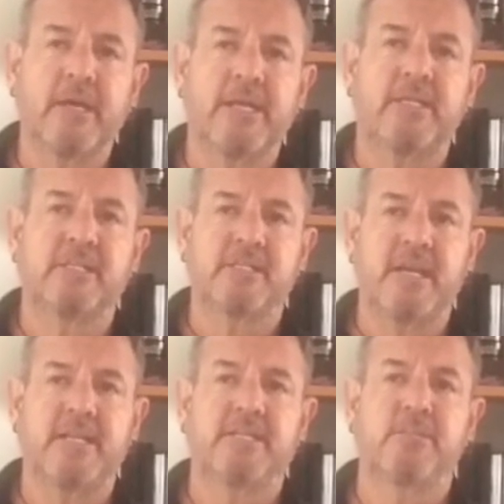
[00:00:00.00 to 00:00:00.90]

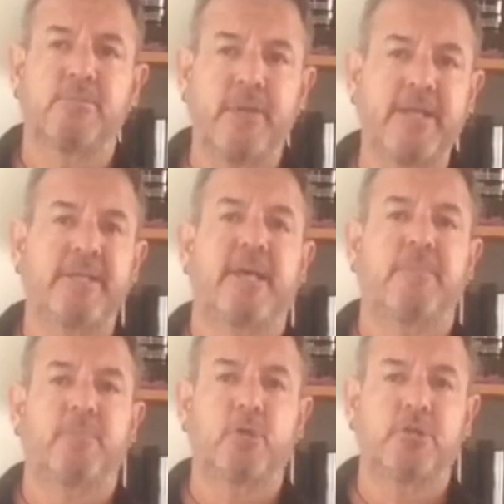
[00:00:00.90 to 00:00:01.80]
decided to make
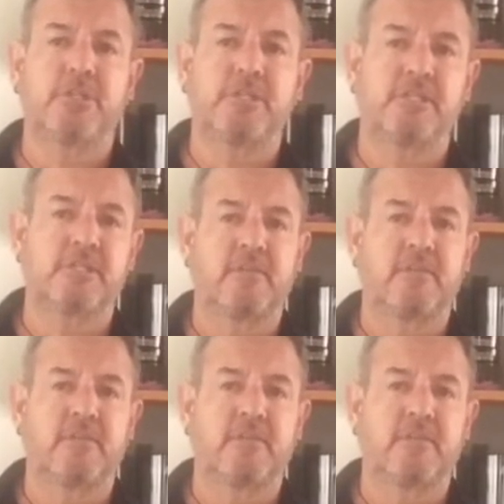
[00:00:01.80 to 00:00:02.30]
that purchase,